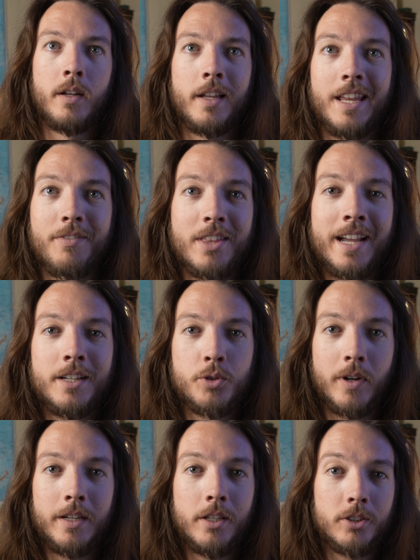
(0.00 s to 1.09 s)
If that
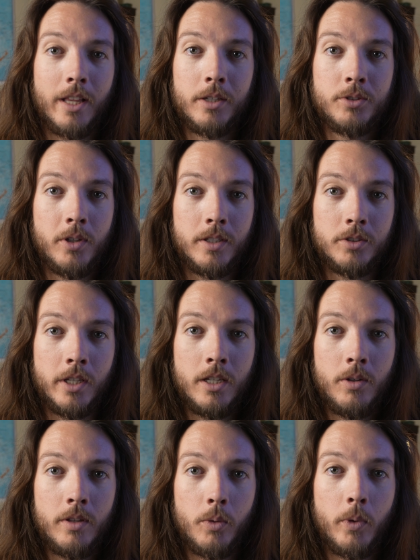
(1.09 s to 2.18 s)
trend is allowed to
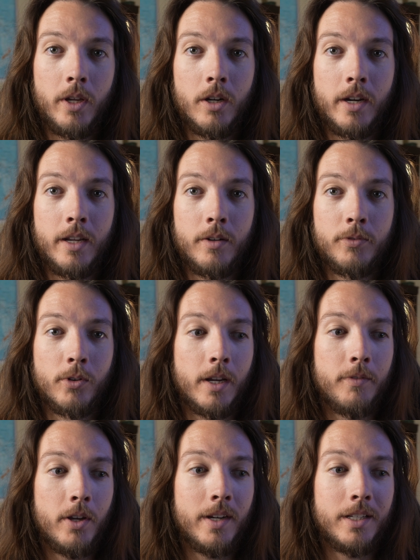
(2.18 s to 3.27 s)
continue, then we are in for a
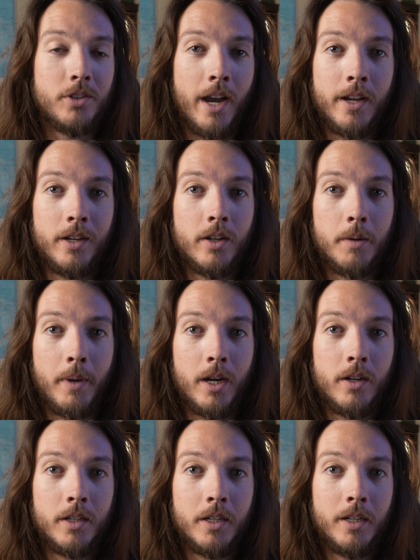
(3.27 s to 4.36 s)
very dire
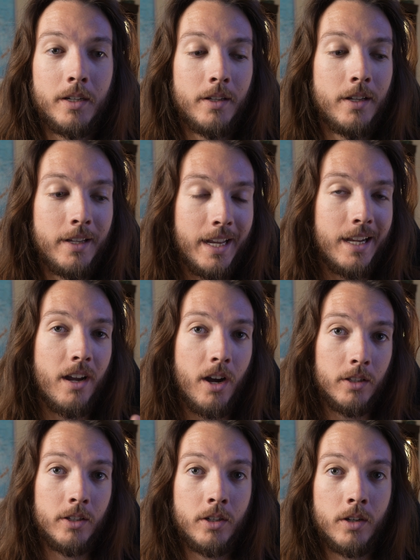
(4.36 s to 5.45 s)
America, an
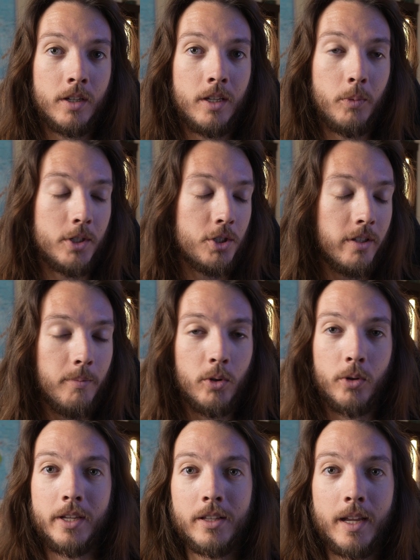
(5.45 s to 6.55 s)
oligarchy, which some
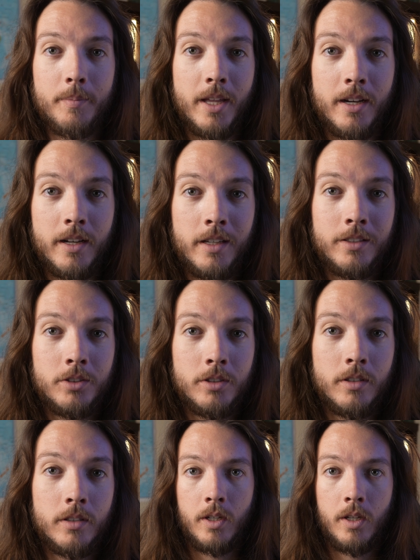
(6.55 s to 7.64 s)
already claim that it is.
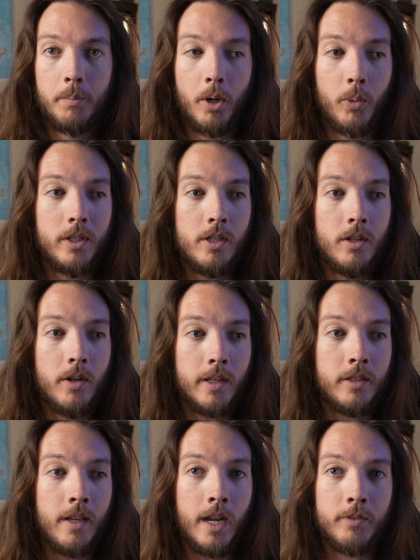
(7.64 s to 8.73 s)
But we do know that
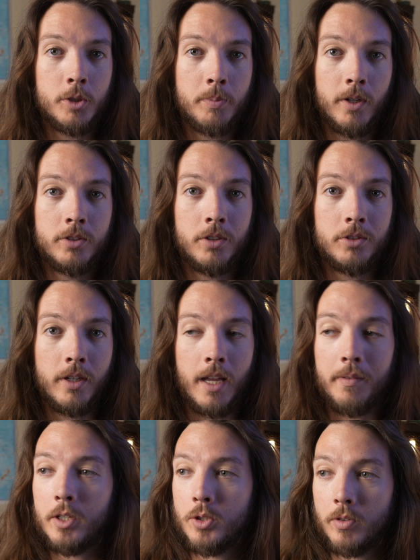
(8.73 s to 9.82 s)
the average person is going to
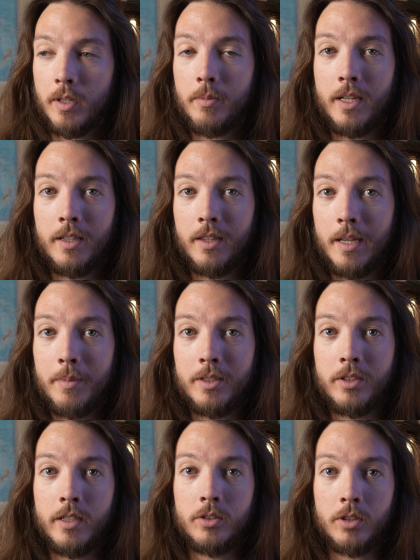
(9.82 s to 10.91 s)
have extremely
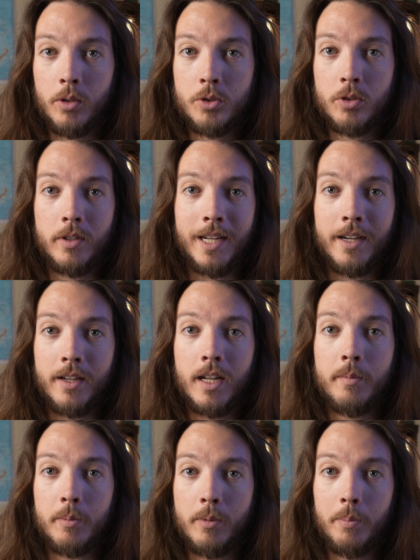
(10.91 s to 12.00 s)
limited social and
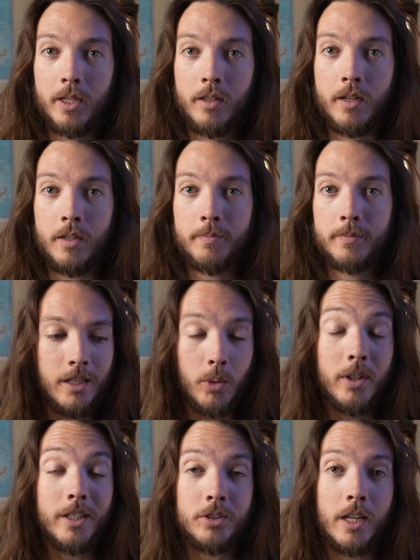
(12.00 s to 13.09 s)
economic mobility. There
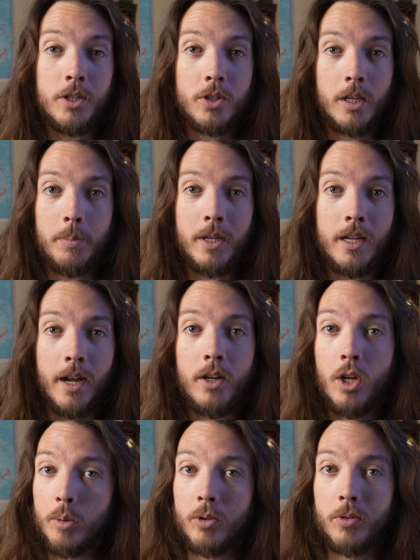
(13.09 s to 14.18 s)
will essentially be a
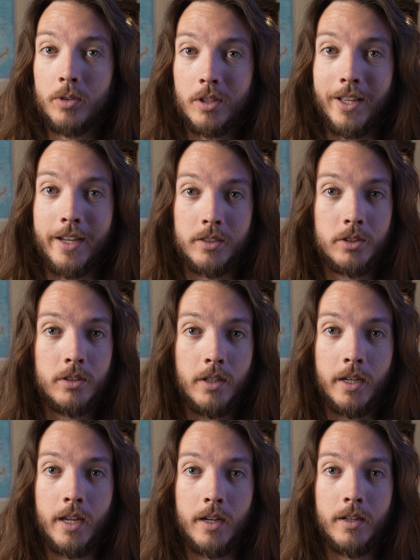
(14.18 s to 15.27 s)
noble class
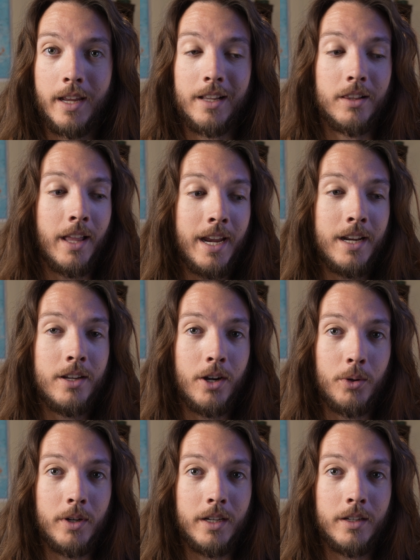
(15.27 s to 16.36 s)
again, a
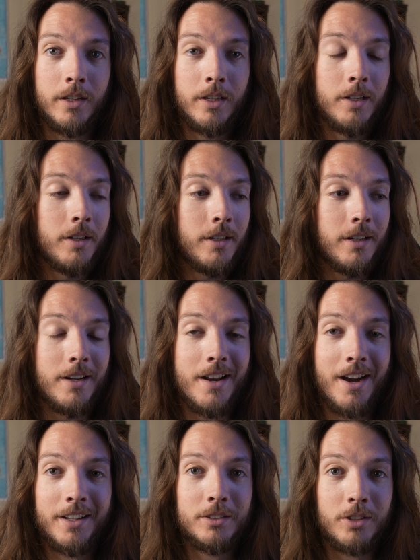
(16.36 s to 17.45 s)
land-owning,
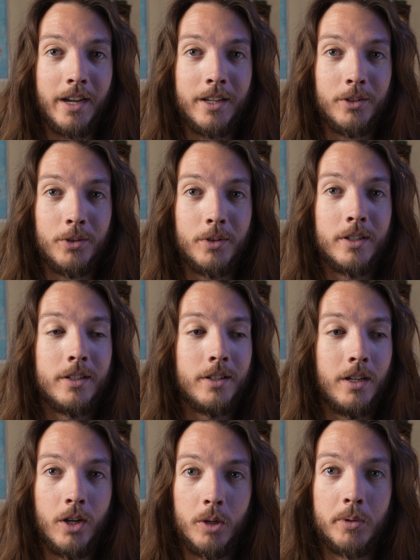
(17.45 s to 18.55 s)
non-titled
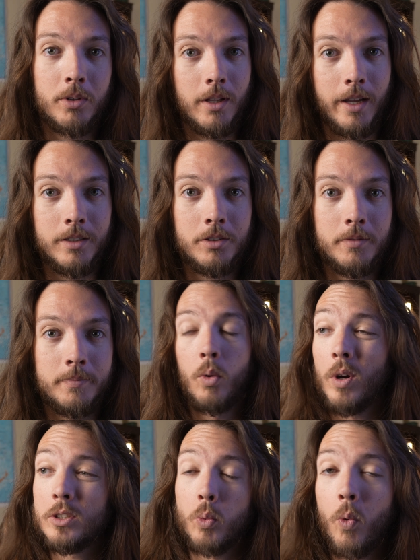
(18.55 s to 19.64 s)
noble class.
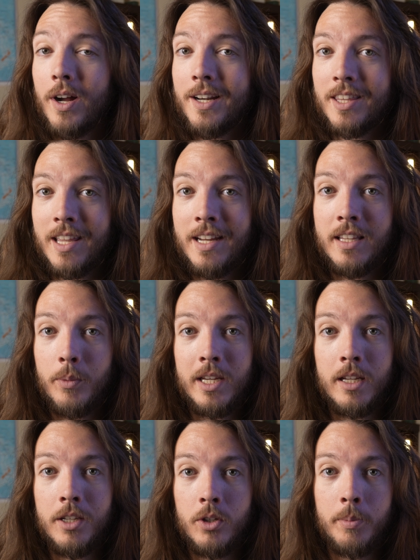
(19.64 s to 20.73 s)
What's one thing that we
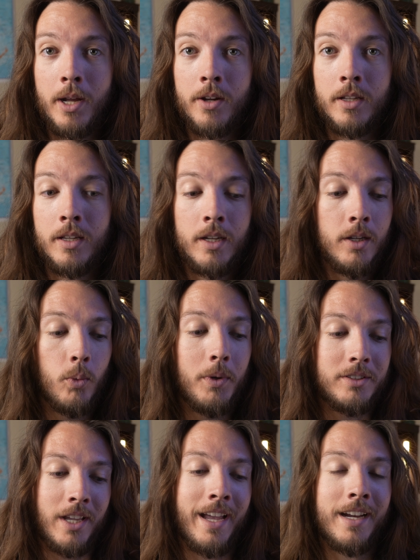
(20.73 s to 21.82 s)
can do about it? We
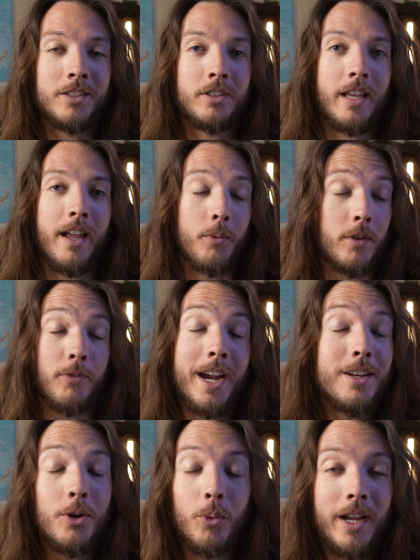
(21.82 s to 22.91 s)

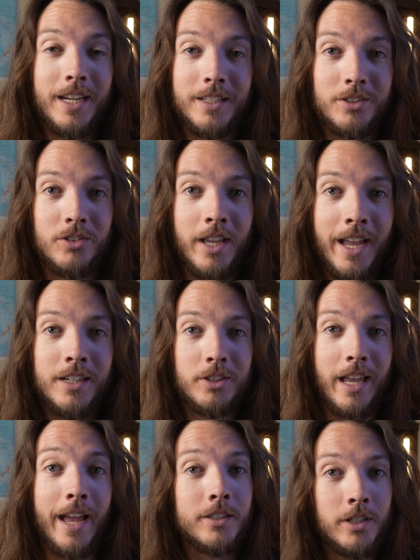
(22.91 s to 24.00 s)
find a way to tax
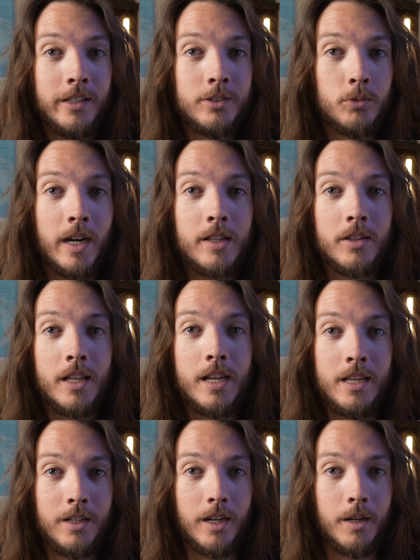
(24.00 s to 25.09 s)
assets rather than
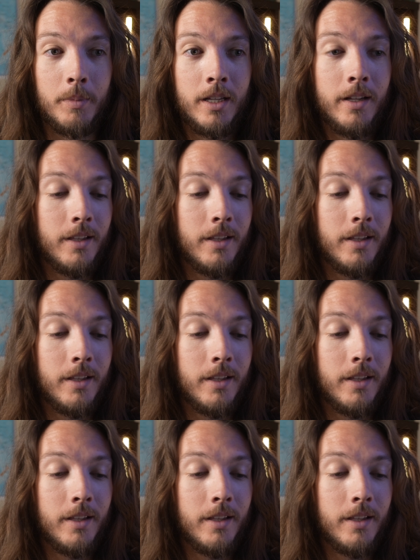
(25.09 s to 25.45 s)
income.